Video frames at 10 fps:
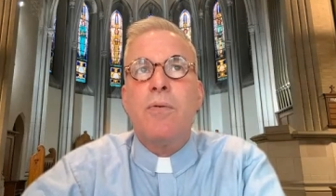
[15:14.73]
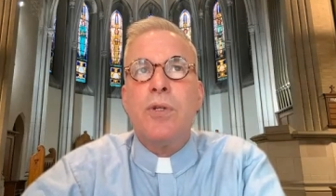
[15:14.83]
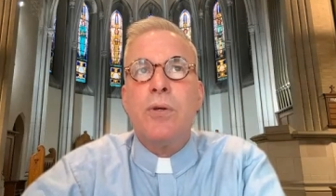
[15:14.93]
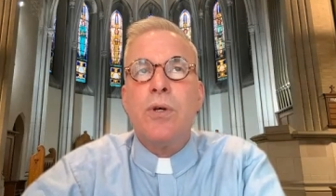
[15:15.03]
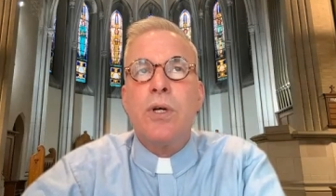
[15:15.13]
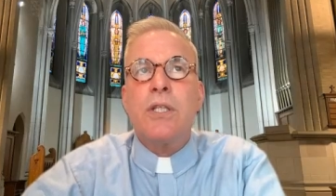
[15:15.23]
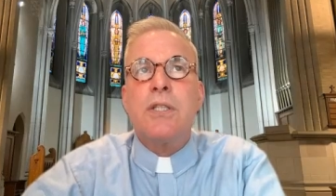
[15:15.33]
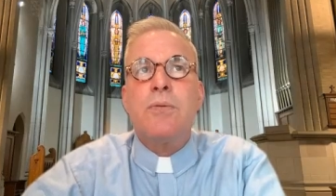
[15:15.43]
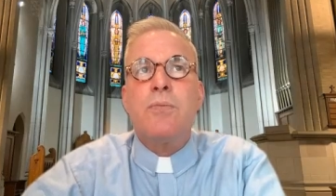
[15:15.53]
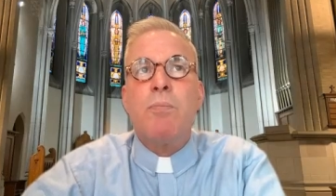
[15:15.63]
when you look at
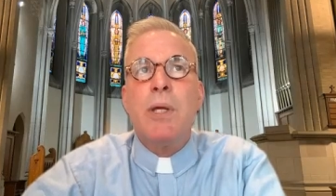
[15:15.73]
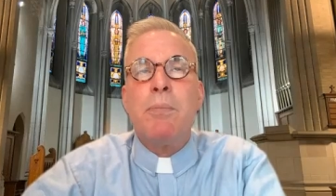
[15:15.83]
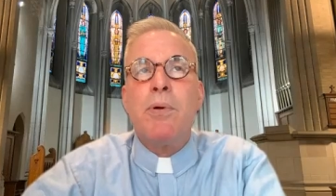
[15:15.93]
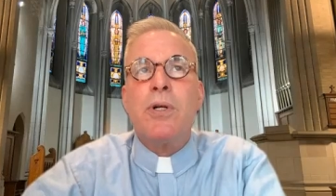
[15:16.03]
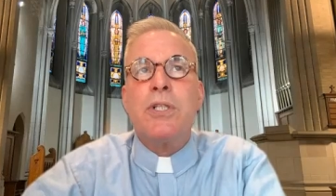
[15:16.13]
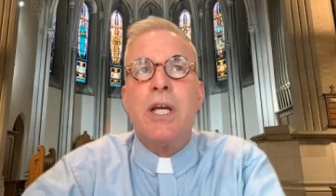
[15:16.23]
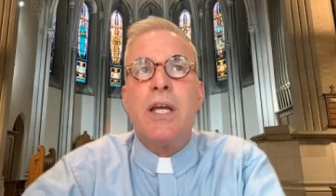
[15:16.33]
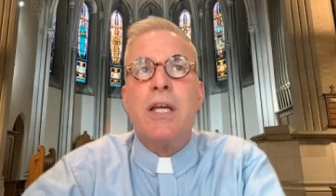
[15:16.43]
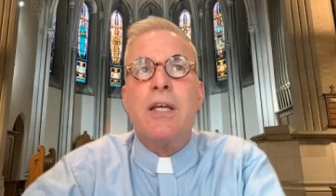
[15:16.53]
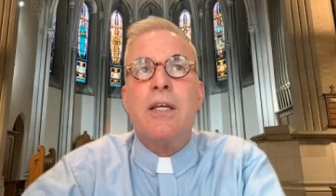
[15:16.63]
what people are
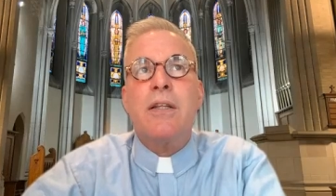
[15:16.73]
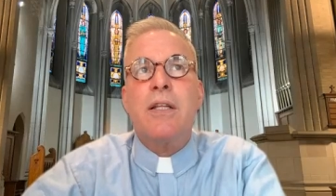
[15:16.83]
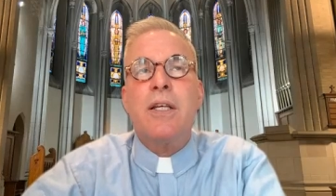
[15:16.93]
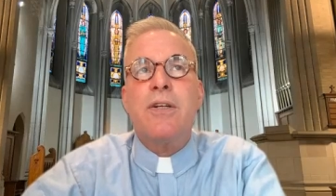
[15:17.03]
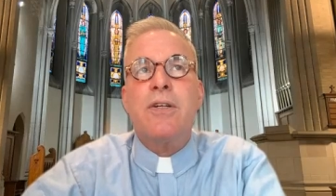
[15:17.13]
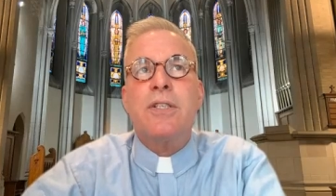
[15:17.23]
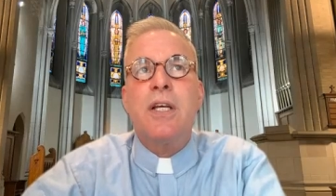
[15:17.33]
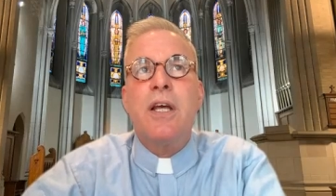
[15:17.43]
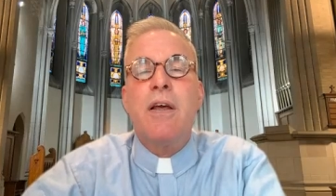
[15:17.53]
saying, the leaders,